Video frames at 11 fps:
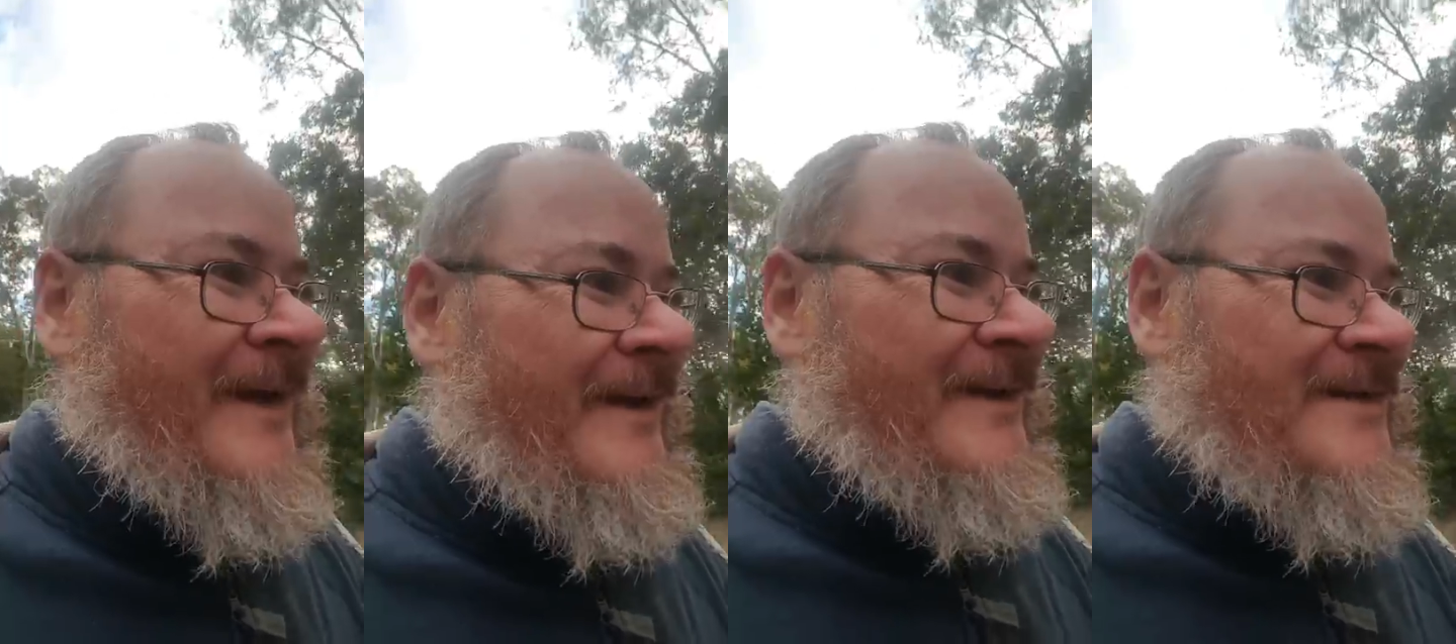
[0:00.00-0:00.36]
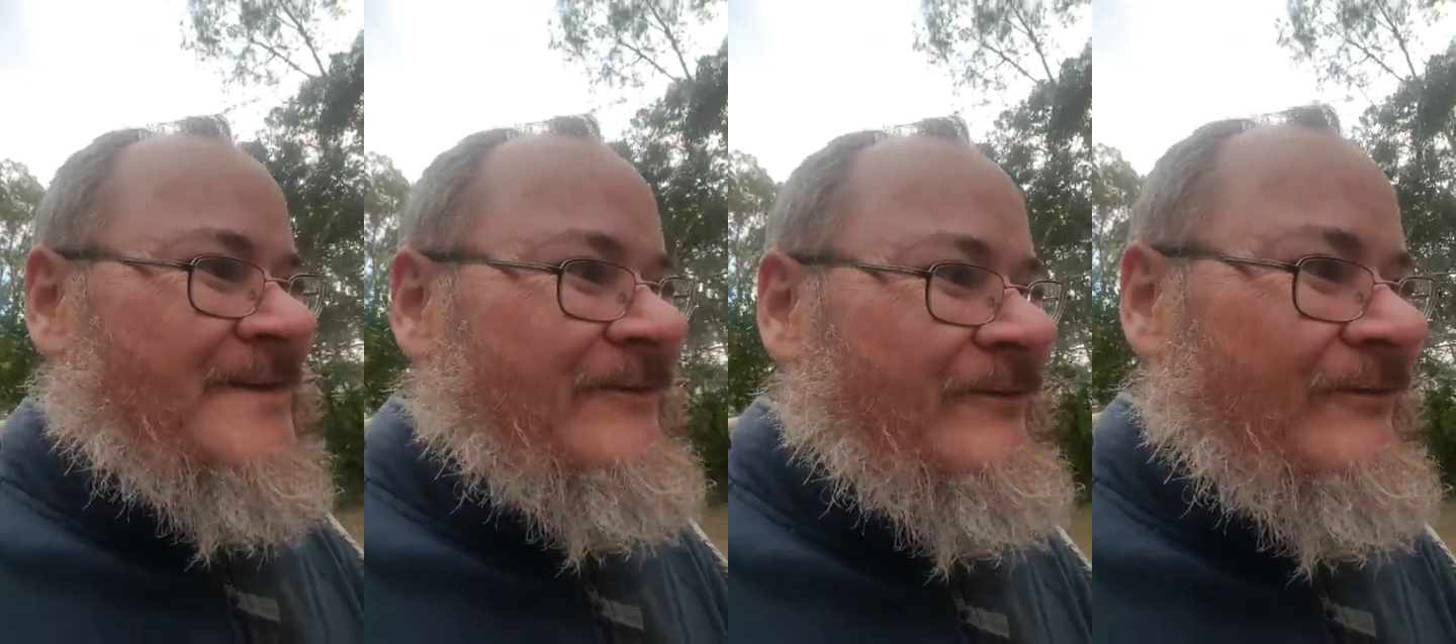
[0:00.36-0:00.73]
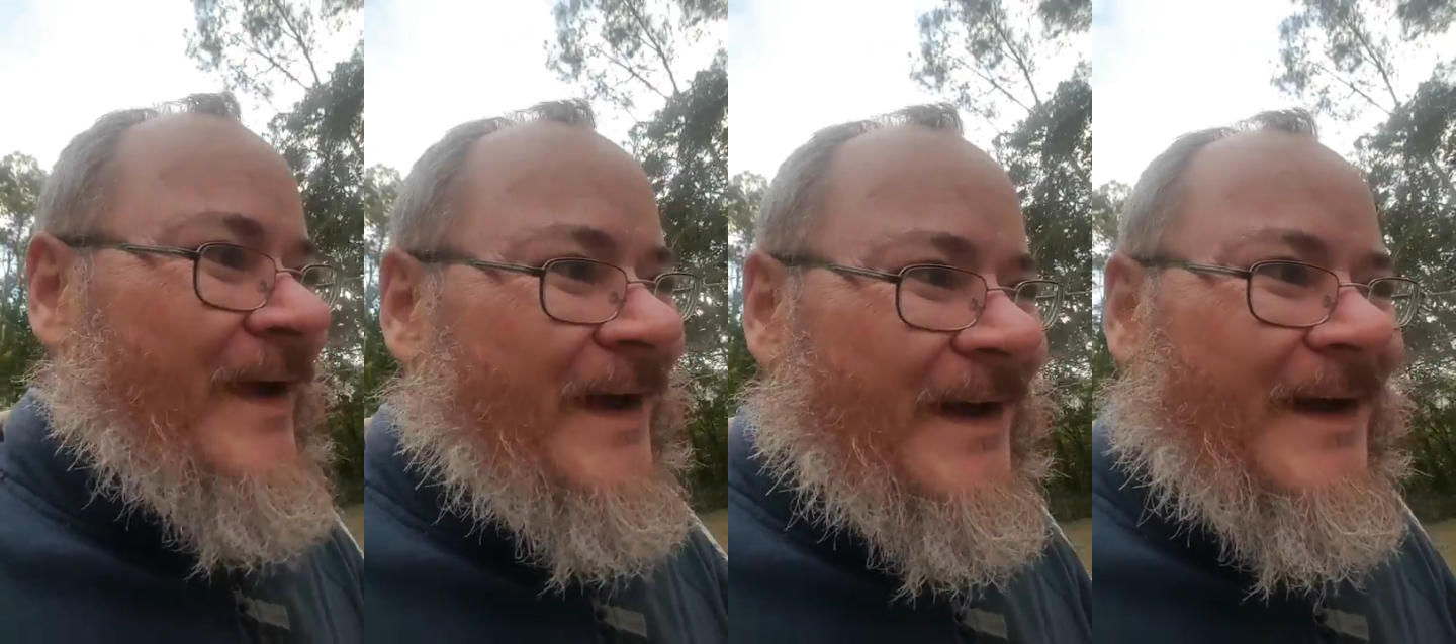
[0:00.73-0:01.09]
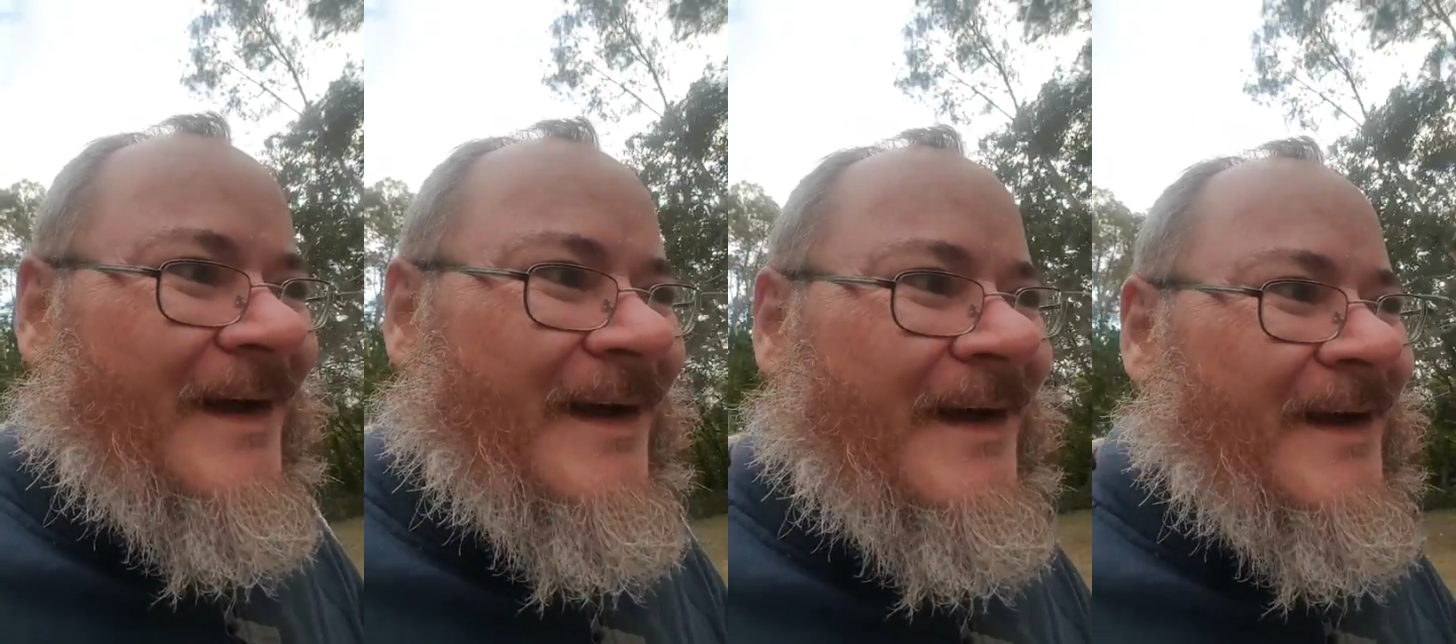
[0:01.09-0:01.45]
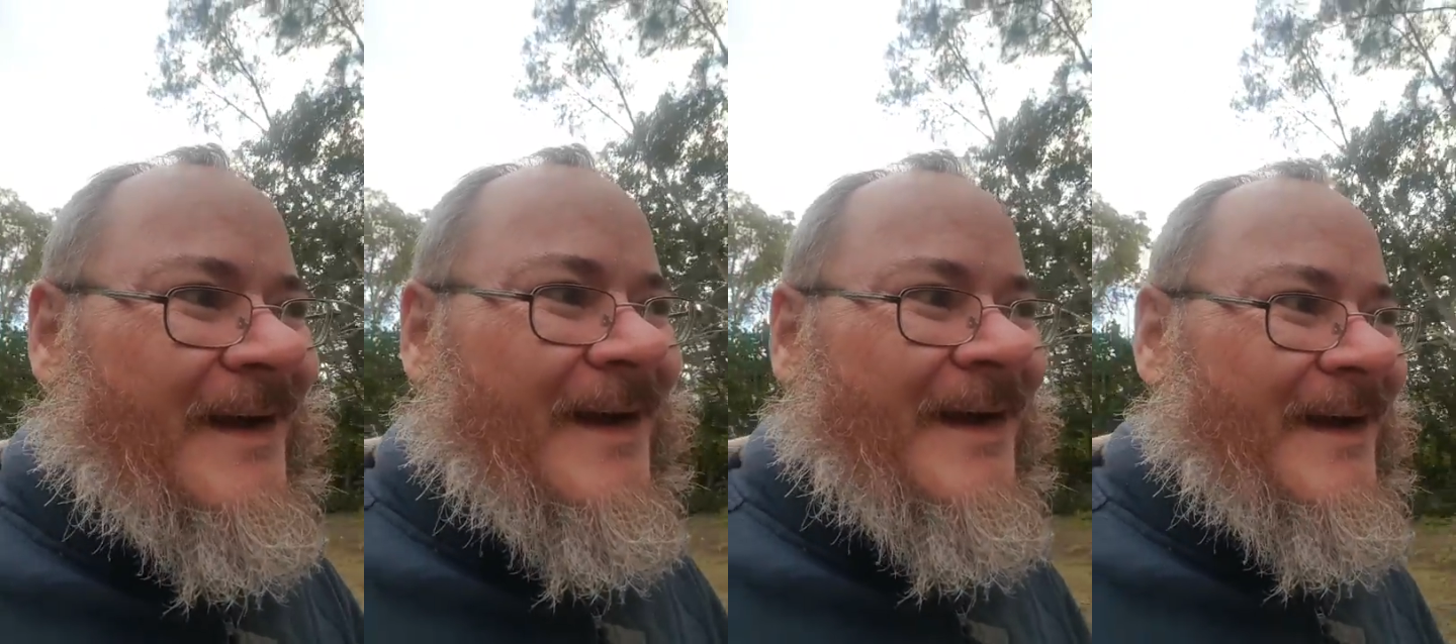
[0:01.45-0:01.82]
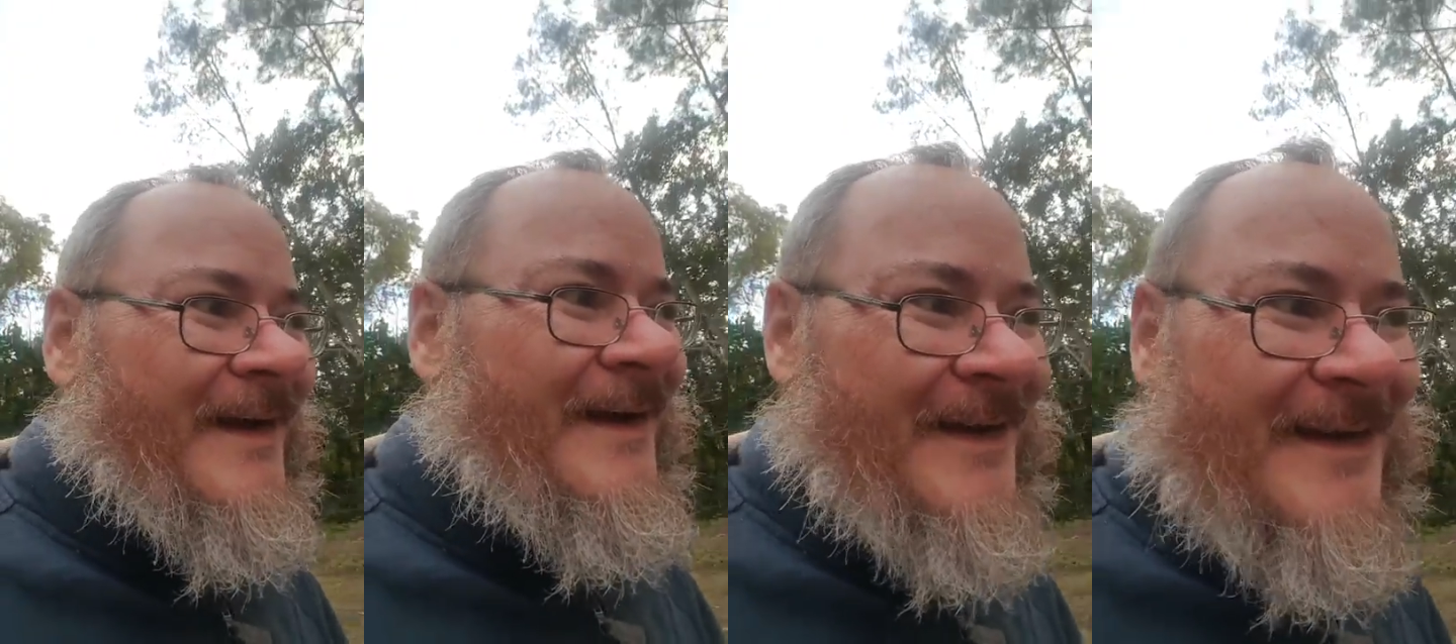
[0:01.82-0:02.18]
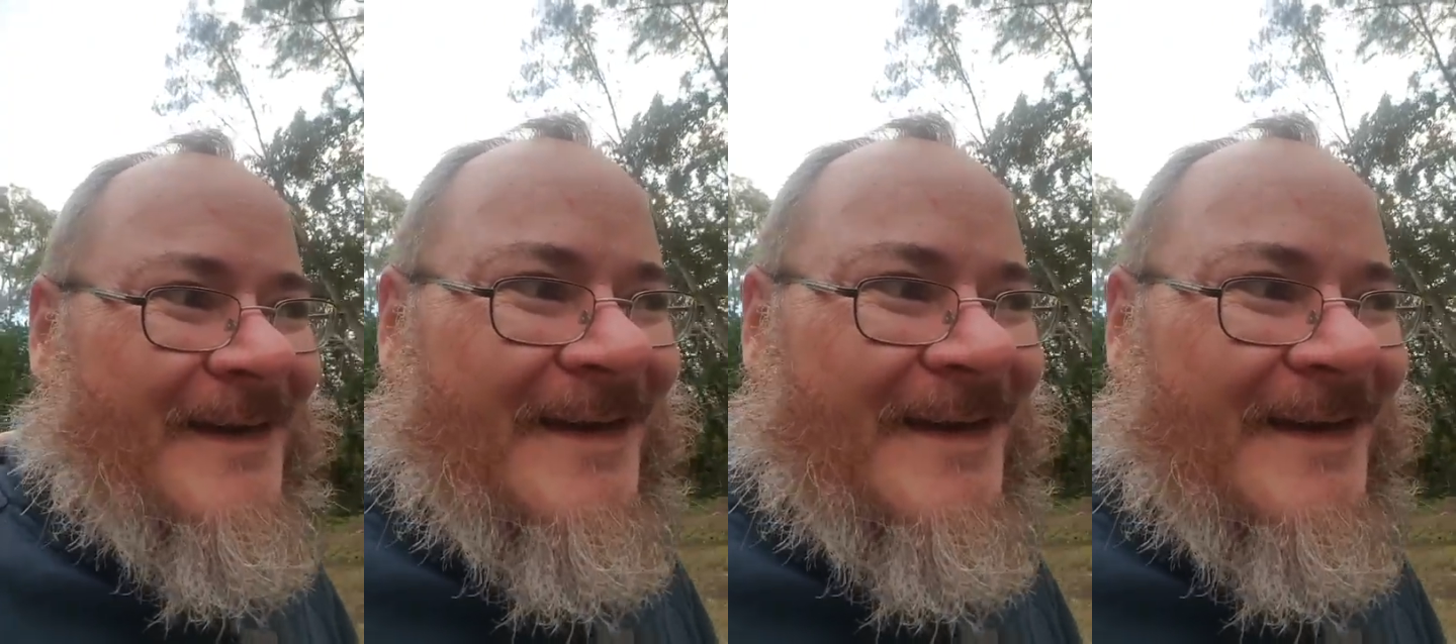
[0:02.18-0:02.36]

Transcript: It's fair